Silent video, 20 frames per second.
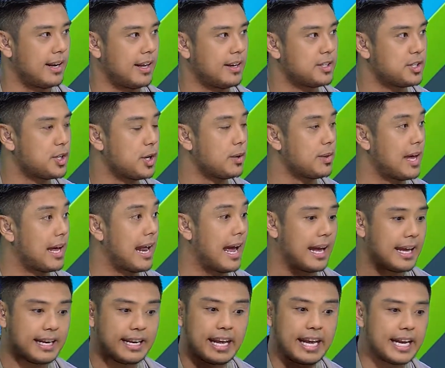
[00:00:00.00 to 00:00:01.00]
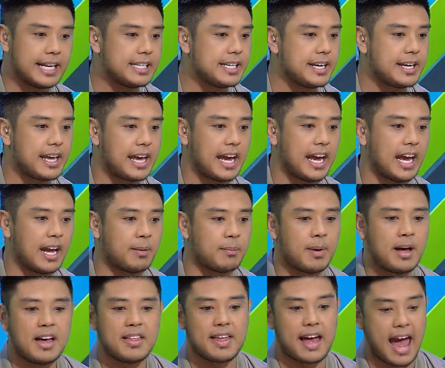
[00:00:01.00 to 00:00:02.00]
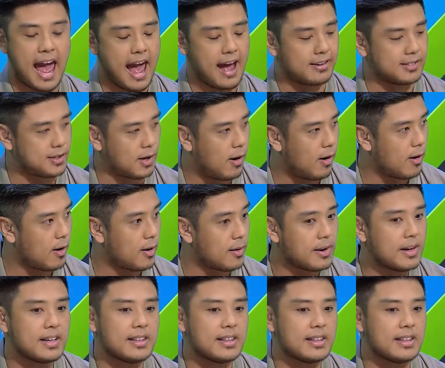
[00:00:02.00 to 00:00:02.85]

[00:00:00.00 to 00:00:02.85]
It showed that, hey, an indie game that has heart,